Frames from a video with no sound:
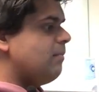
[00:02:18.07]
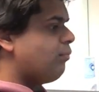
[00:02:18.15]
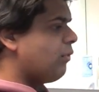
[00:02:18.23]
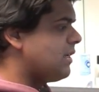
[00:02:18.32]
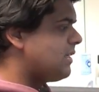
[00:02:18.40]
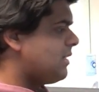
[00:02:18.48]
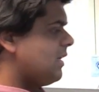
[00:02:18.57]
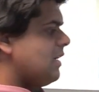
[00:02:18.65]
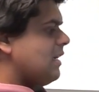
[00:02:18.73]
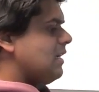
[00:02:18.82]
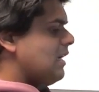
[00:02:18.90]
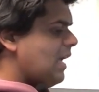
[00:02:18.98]
impressed.
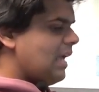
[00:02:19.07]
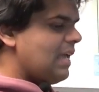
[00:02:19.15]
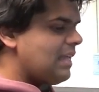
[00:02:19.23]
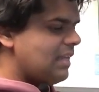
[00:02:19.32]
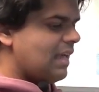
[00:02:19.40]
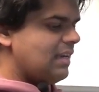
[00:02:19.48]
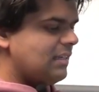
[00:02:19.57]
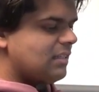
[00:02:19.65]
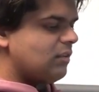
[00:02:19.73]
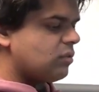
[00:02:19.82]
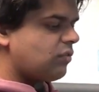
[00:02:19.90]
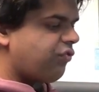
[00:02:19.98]
And
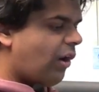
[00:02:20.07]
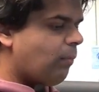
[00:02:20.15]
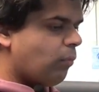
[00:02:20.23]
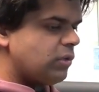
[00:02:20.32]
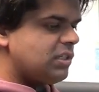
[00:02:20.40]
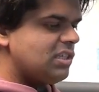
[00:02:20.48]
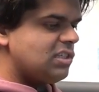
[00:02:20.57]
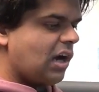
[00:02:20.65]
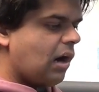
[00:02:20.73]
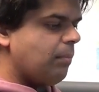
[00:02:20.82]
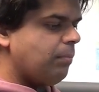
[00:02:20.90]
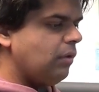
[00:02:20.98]
it looks far more
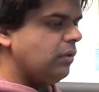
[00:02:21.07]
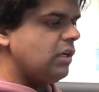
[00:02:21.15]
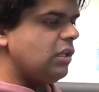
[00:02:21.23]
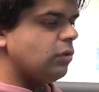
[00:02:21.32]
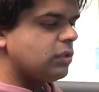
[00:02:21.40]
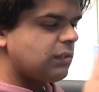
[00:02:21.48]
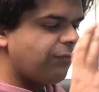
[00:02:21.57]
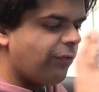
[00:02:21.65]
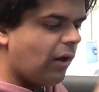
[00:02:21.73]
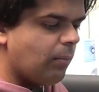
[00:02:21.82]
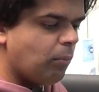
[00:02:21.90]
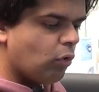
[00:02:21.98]
desirable. It looks
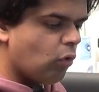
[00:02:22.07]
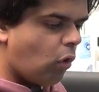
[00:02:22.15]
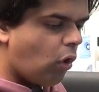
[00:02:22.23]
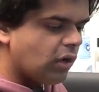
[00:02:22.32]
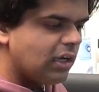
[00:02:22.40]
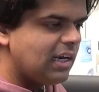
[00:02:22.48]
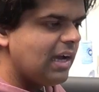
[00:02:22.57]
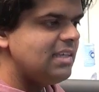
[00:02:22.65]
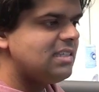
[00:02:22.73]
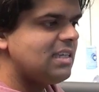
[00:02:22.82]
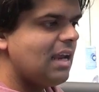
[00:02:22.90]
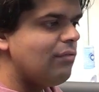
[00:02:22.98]
far more
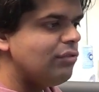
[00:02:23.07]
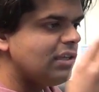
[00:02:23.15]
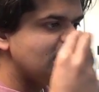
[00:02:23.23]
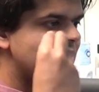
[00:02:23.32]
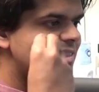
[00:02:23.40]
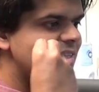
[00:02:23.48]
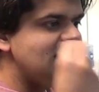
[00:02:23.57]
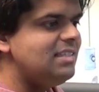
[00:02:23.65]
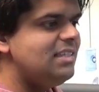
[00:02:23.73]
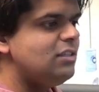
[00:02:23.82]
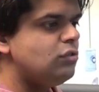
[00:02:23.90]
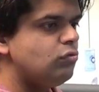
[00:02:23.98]
organized. Everything is
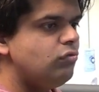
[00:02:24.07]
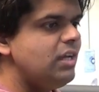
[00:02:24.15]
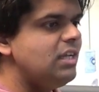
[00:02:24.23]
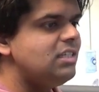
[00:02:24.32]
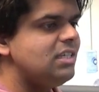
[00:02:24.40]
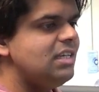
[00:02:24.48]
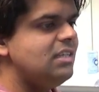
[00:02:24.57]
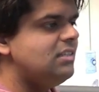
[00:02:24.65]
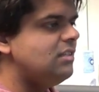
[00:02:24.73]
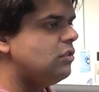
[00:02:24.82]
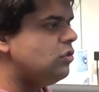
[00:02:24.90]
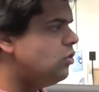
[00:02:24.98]
easy to read,
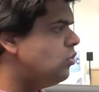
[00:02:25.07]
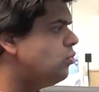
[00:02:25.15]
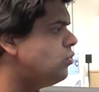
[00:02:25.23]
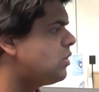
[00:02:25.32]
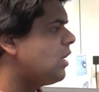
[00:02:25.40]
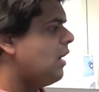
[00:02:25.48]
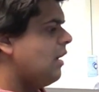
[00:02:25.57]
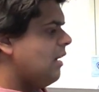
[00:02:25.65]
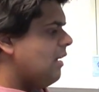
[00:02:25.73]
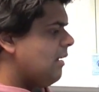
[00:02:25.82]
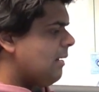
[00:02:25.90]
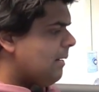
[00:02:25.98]
easy to use.
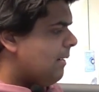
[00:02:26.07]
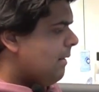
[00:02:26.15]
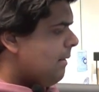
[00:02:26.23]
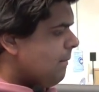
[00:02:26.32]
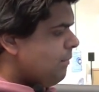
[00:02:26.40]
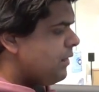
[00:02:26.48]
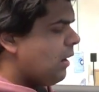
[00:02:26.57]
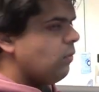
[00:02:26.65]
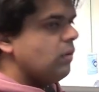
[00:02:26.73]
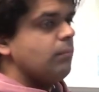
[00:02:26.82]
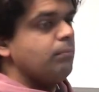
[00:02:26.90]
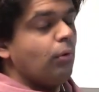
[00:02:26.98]

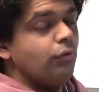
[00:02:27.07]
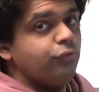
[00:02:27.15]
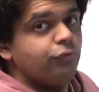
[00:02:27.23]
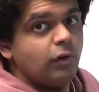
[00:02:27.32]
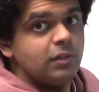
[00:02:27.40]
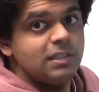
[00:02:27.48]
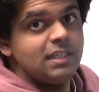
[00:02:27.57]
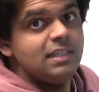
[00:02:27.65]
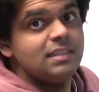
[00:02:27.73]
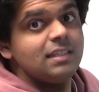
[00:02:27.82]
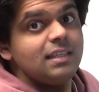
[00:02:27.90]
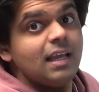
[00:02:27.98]
Now, both front
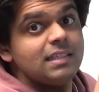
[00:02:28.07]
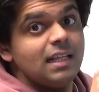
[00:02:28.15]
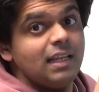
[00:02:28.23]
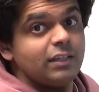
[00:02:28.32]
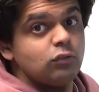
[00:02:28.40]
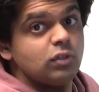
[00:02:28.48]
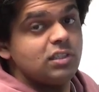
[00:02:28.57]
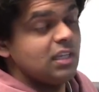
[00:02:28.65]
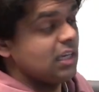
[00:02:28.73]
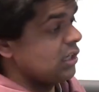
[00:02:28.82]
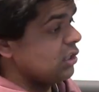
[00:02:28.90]
seats get electric seating